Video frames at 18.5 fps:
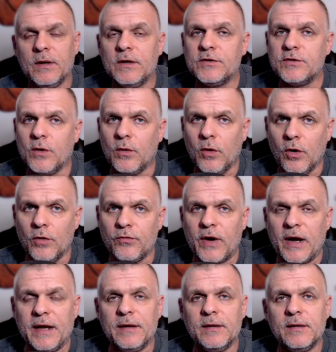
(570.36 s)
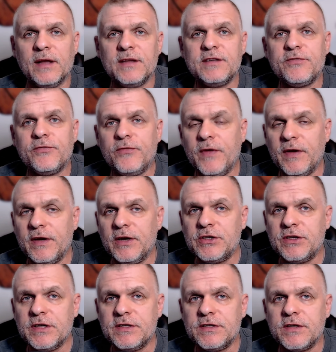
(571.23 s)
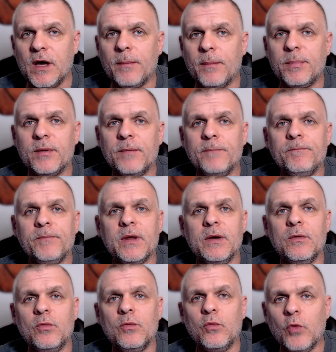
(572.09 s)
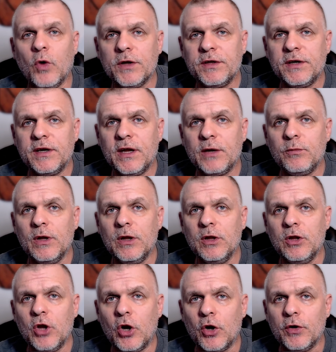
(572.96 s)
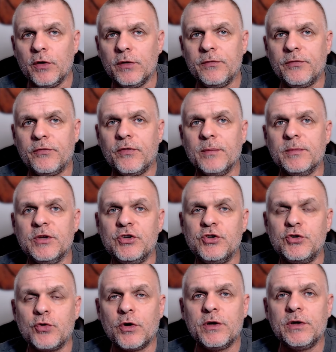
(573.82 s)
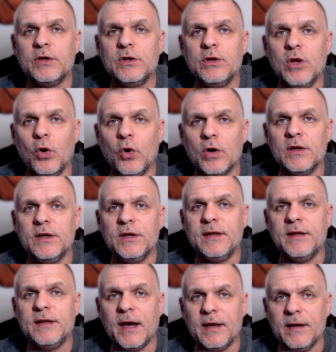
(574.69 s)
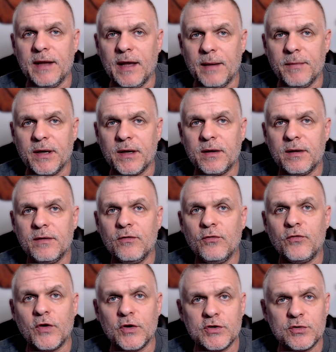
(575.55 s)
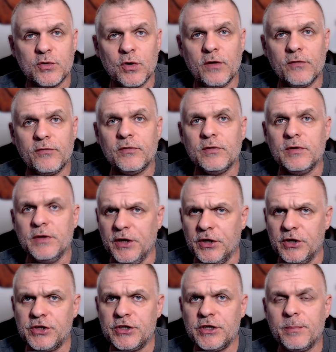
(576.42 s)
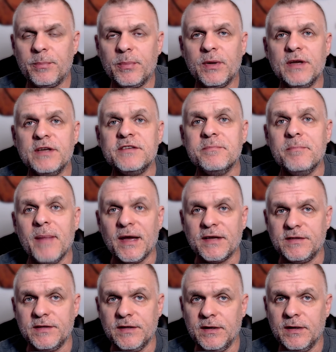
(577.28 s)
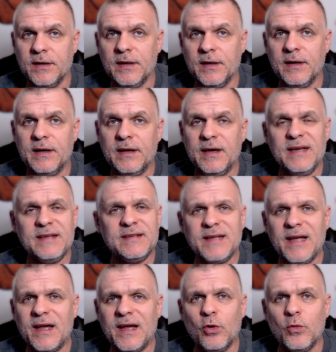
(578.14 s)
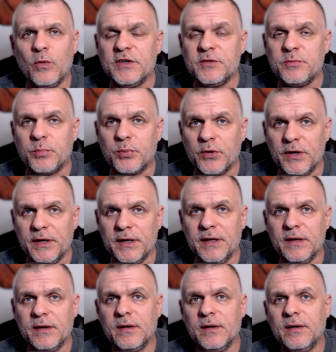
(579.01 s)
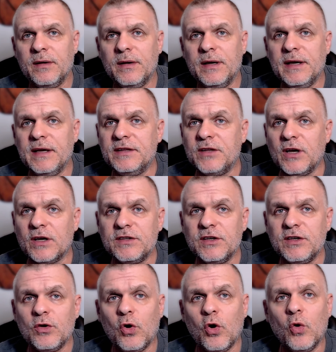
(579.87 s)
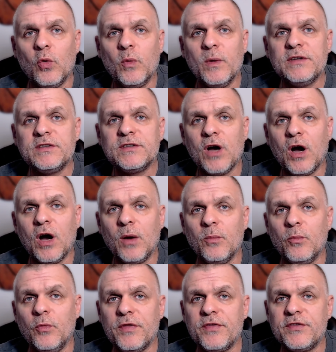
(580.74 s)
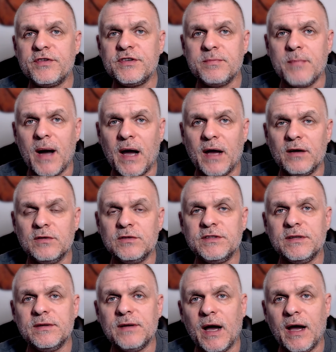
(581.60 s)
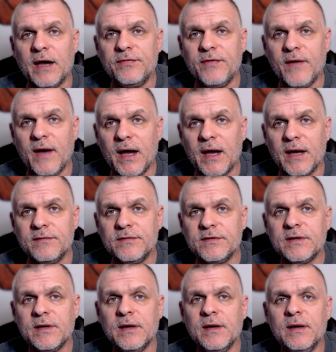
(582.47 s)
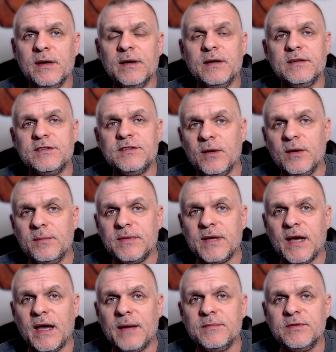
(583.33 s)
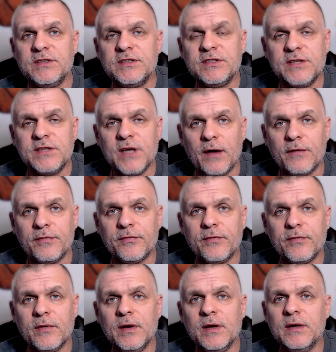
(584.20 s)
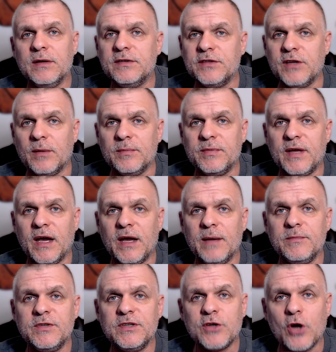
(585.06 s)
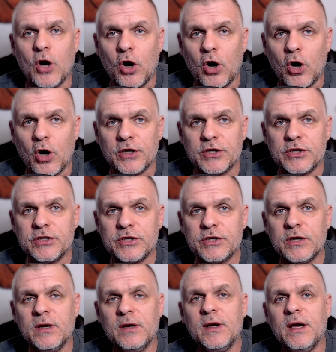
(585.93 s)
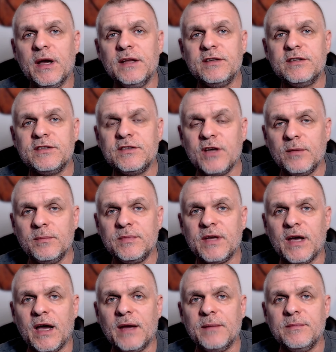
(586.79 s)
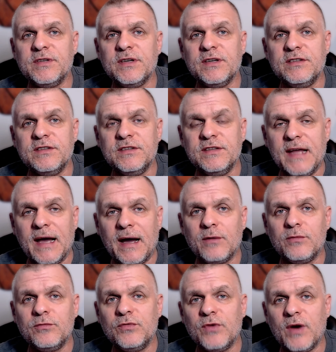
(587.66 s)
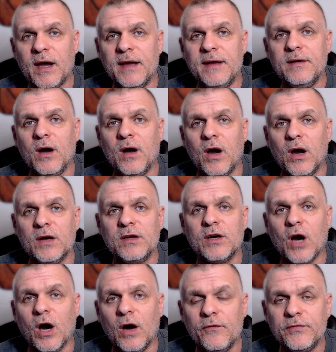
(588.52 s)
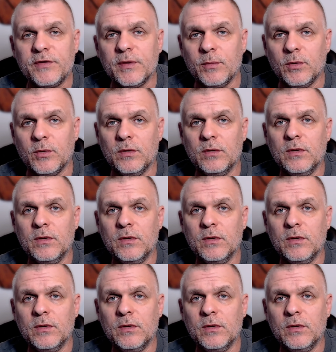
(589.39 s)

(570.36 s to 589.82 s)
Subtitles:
So, all right, let's finish this up. What can we learn from the Jordan-Longley dynamic? First off, leadership is messy. It's not always pretty. It doesn't always come with smiles and high fives. Sometimes it's tough. Sometimes it's harsh. And sometimes it's downright uncomfortable.